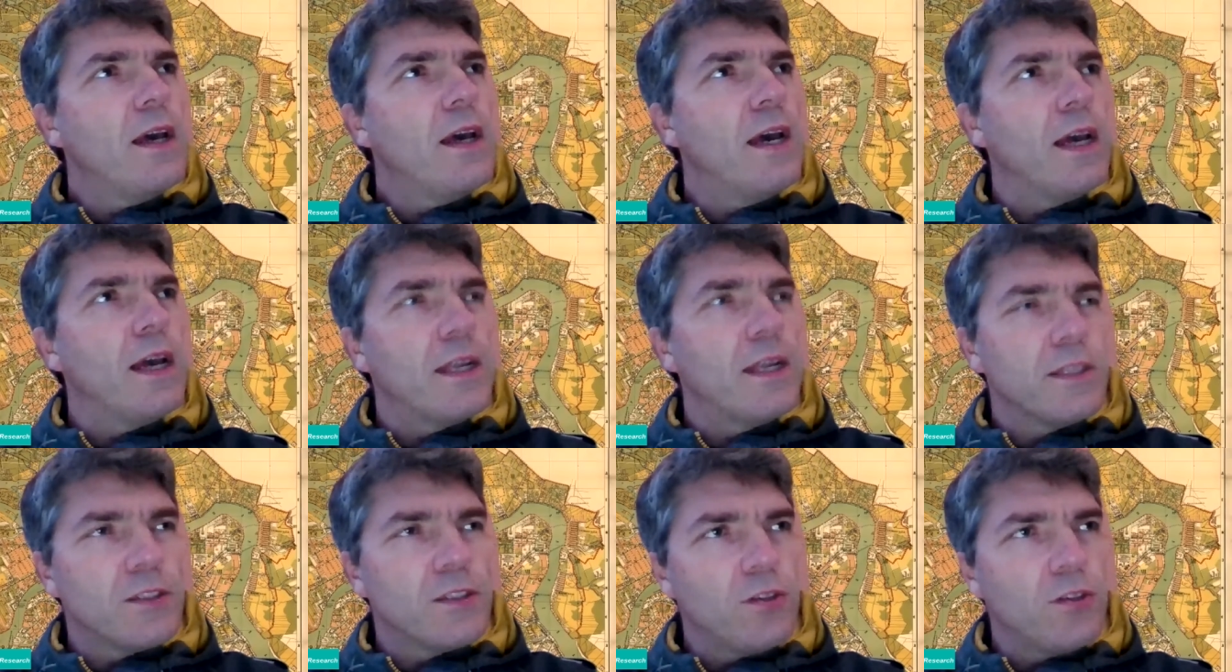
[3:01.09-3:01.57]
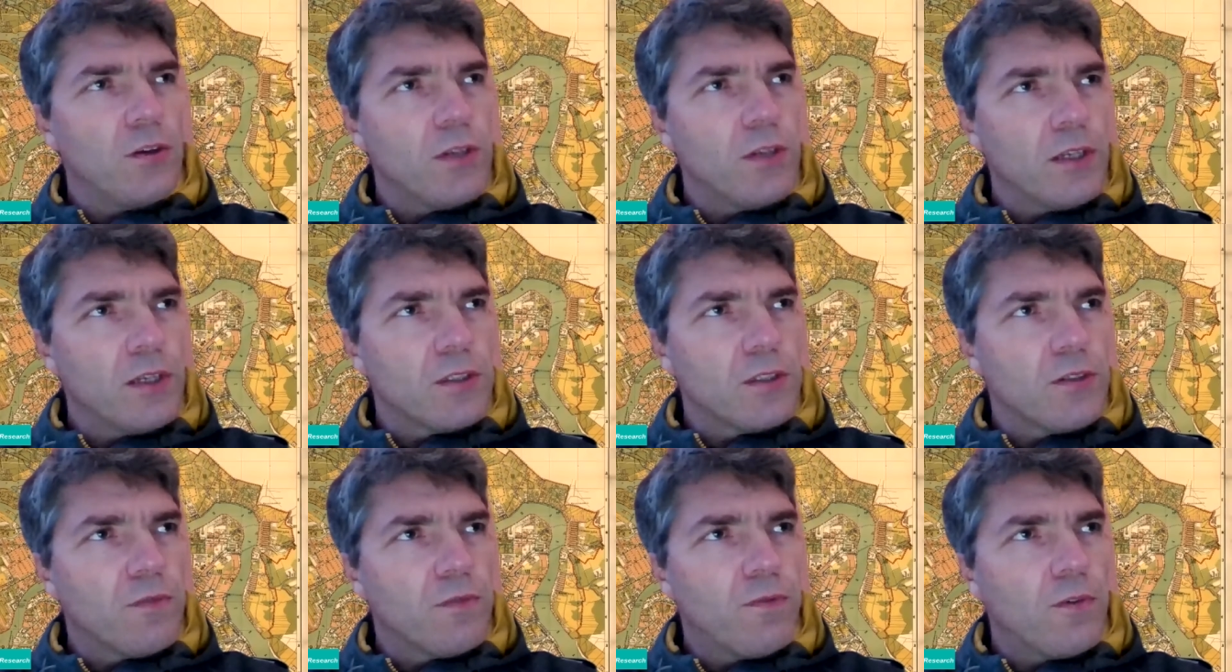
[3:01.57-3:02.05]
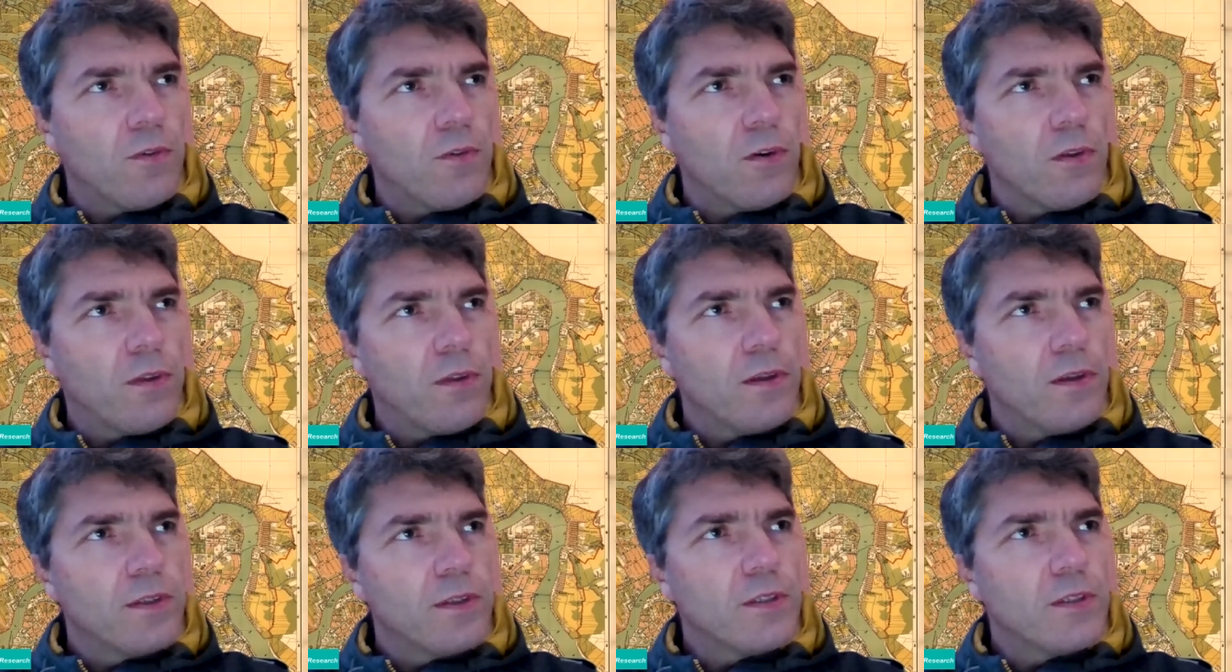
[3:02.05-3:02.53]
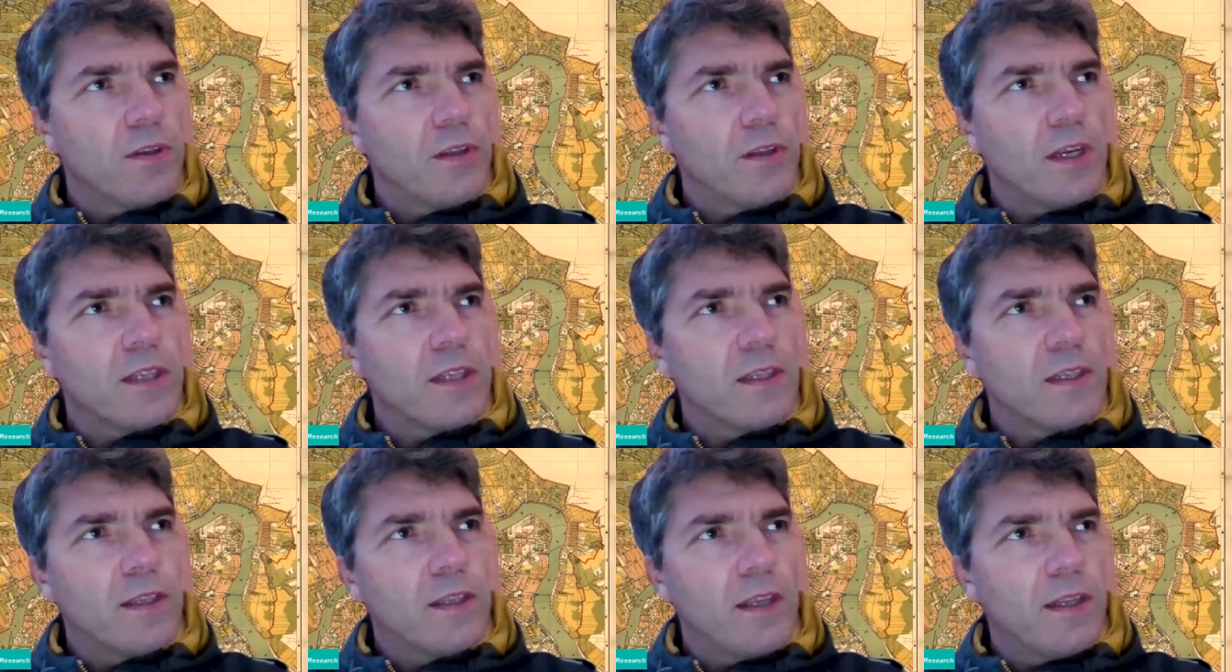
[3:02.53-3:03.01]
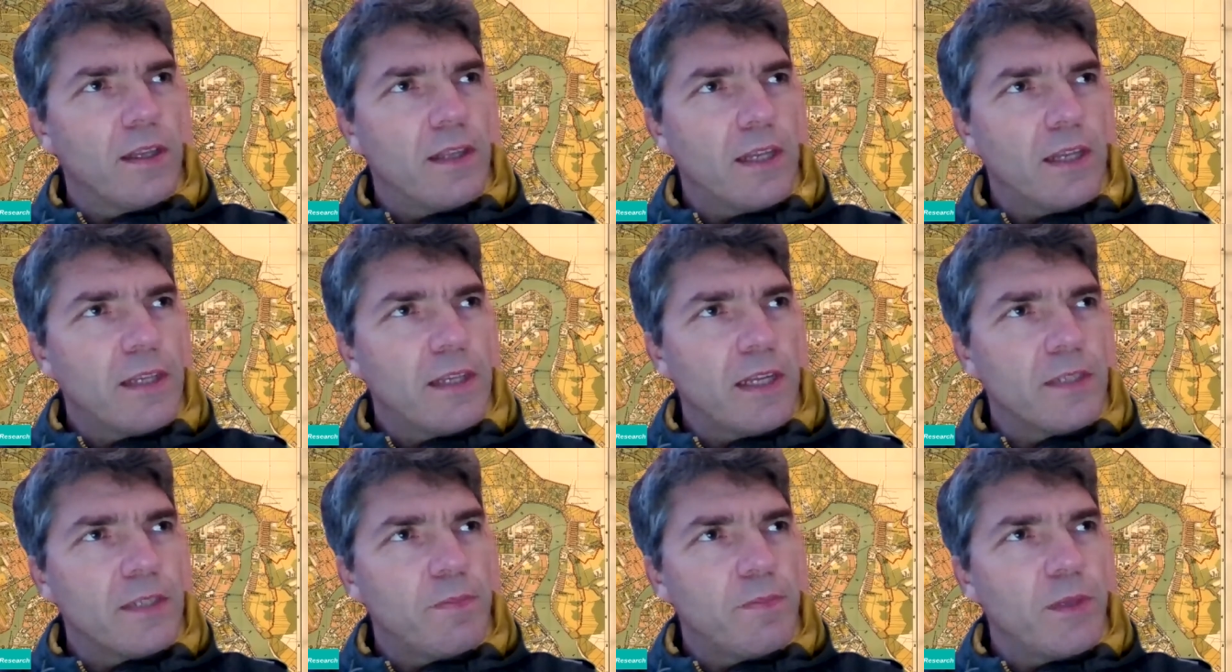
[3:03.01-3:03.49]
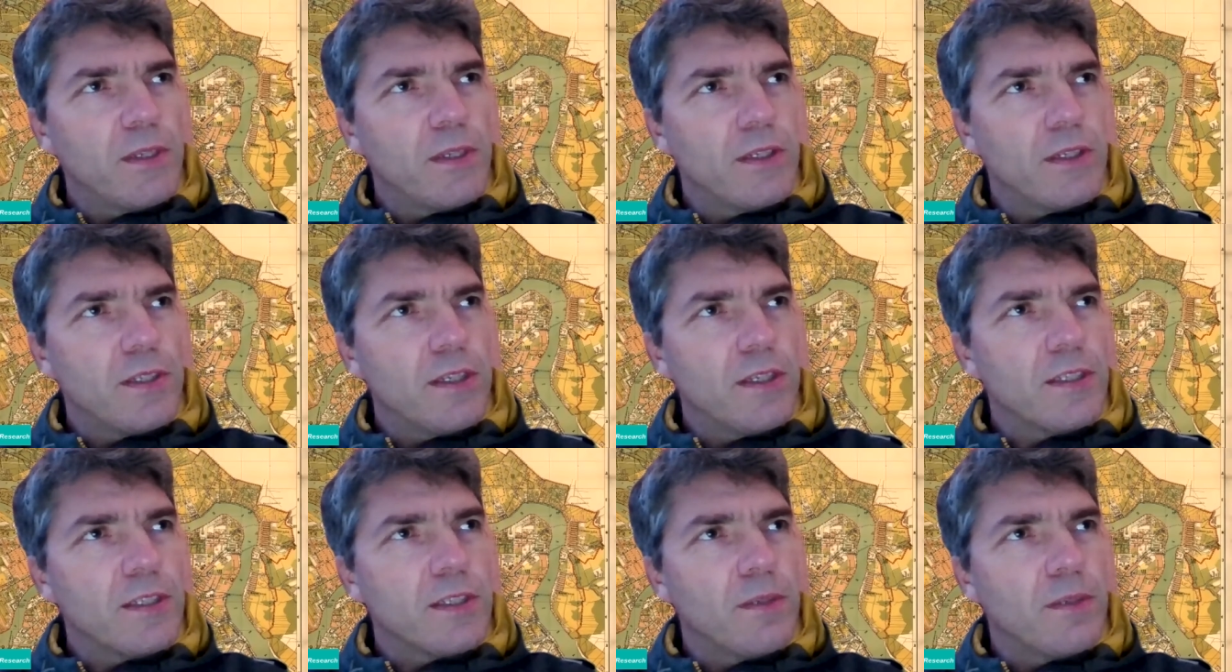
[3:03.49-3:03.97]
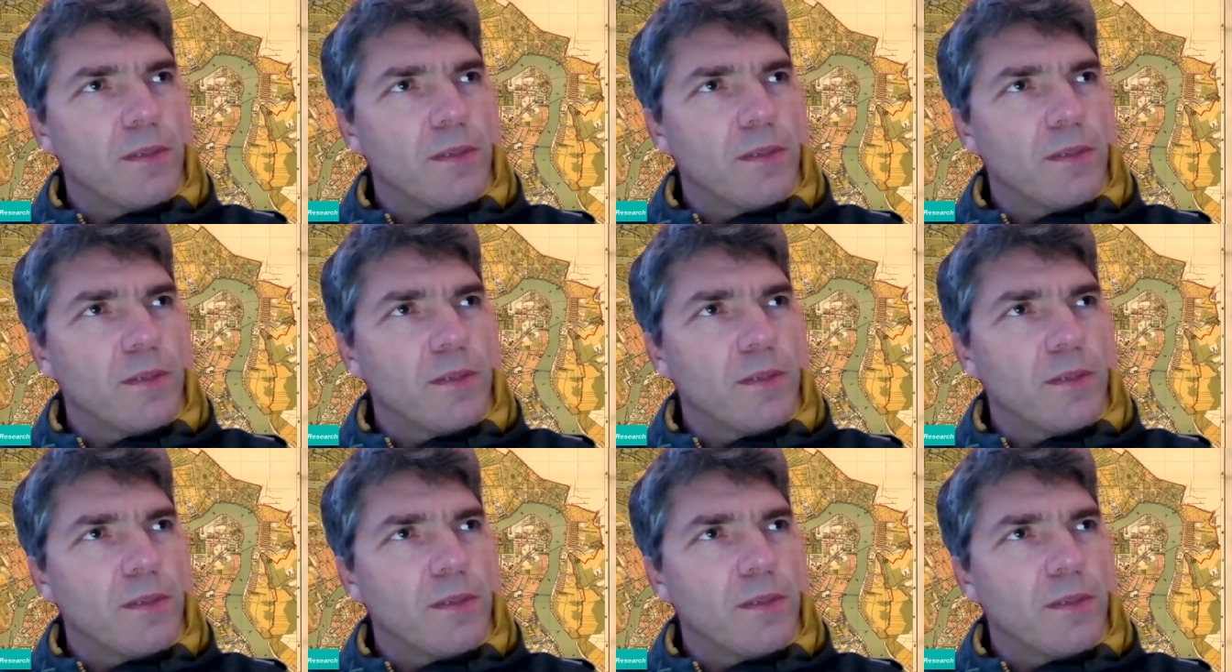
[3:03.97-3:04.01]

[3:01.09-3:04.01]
and so on and so forth. So that has been the system